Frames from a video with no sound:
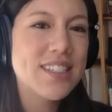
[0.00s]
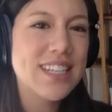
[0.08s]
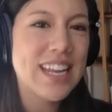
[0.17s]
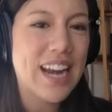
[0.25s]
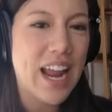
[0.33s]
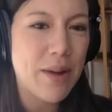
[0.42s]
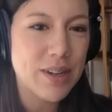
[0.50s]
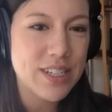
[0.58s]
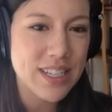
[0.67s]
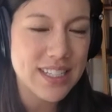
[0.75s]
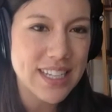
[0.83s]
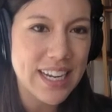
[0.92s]
Signe and I went
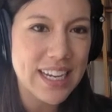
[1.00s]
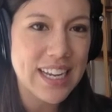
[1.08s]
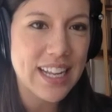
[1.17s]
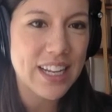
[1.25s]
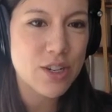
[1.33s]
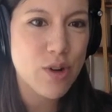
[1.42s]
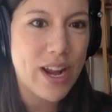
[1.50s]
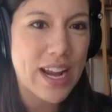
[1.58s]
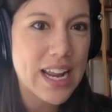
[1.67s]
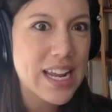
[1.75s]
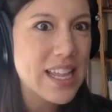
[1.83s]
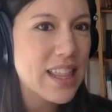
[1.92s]
to the psychedelic
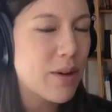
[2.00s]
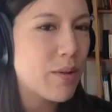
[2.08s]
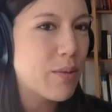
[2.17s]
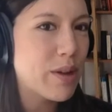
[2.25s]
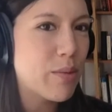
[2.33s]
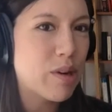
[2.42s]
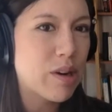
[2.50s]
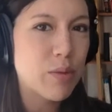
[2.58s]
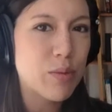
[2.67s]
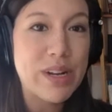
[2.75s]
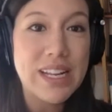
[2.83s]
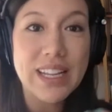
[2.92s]
training that we were
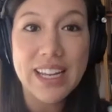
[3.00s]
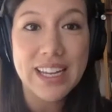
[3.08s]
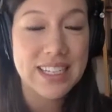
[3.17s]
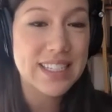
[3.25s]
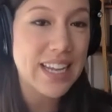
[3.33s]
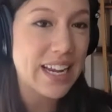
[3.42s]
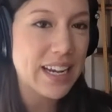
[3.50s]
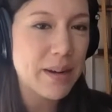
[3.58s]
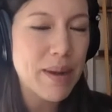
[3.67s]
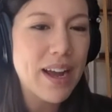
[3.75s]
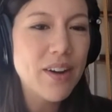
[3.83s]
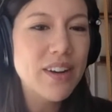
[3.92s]
really excited
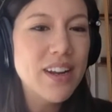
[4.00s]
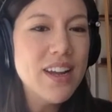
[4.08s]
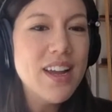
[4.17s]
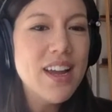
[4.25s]
about.